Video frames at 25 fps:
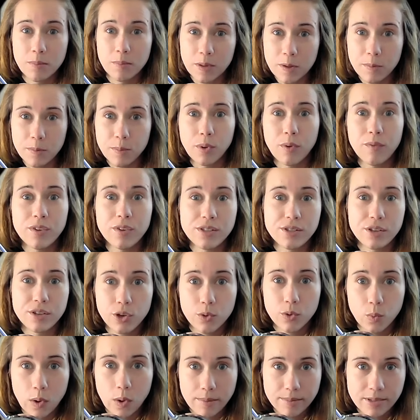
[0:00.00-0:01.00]
people visit
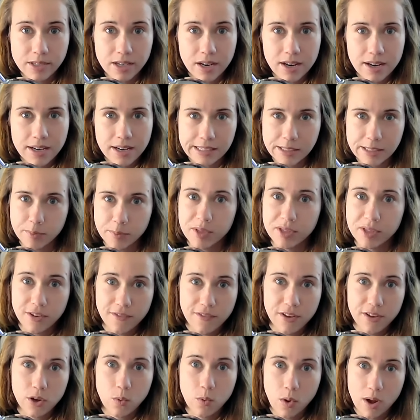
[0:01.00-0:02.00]
your website in a
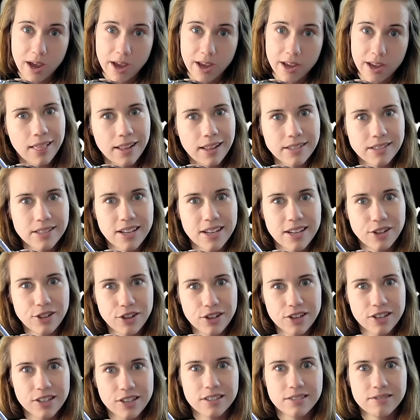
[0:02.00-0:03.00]
specific way. Let's take a
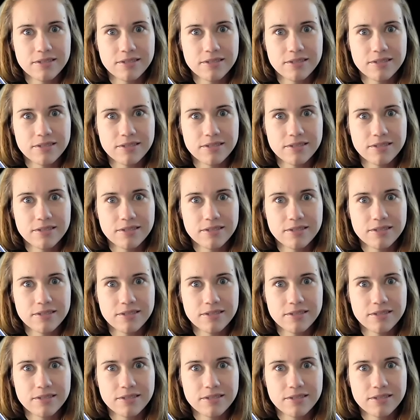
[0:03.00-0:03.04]
look.